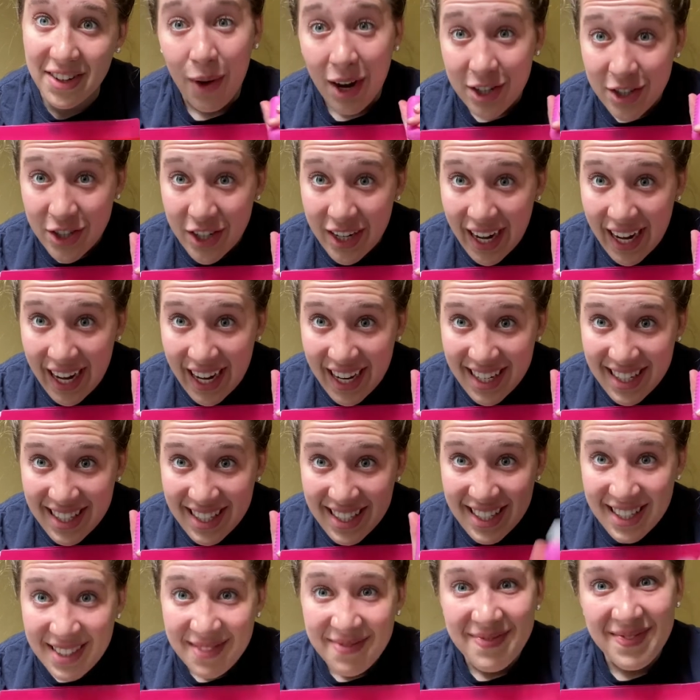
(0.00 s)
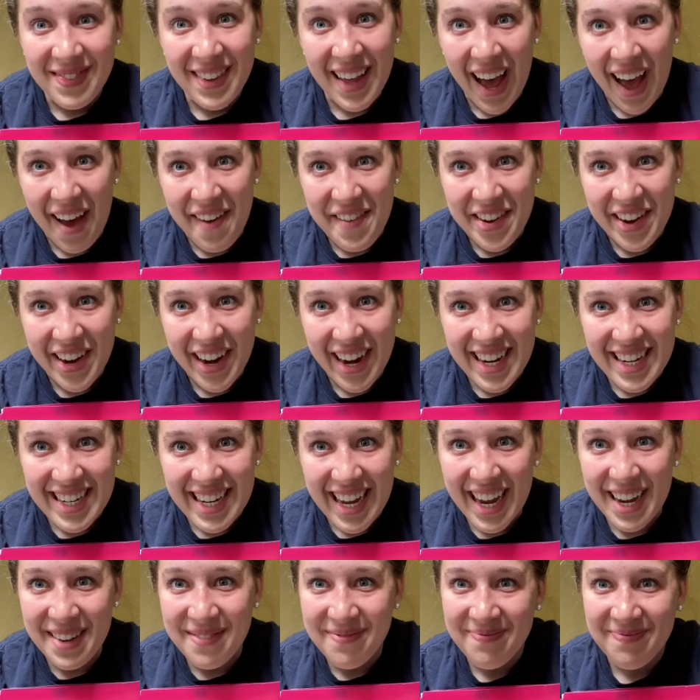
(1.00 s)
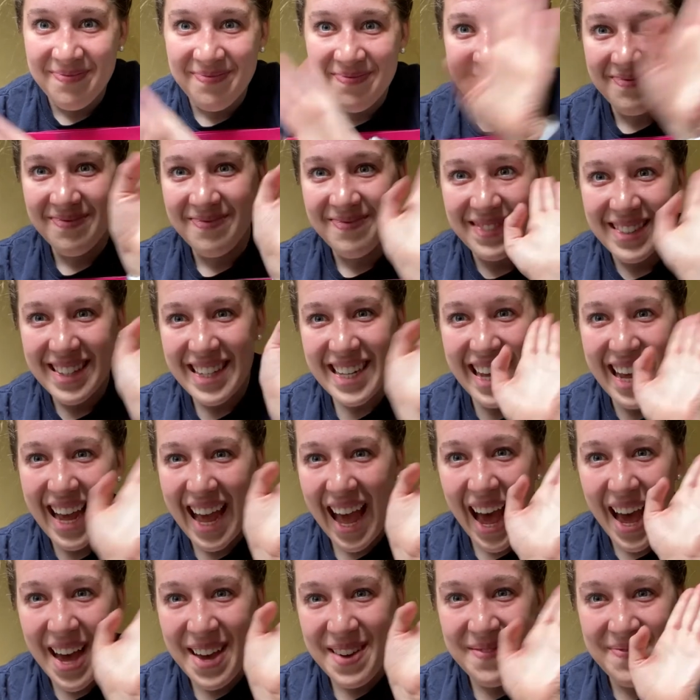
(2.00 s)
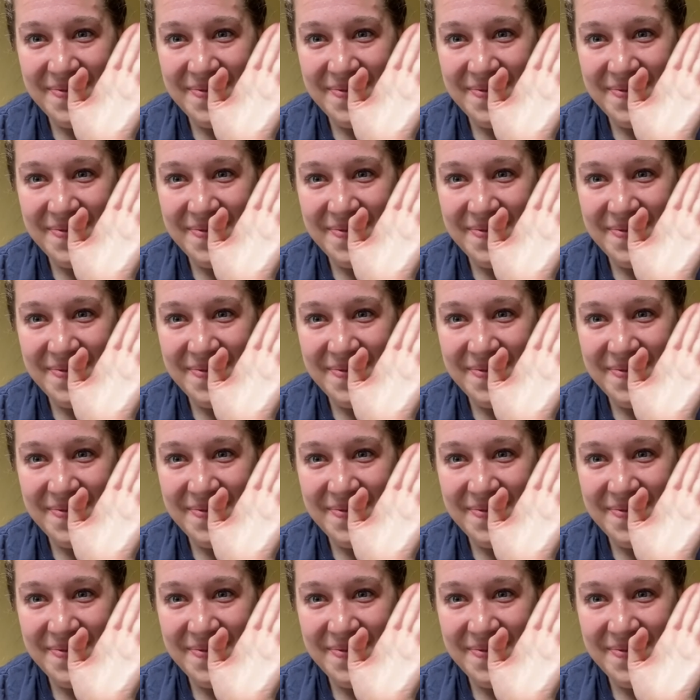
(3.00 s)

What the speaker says: Wash your hands. Have a great day. See ya.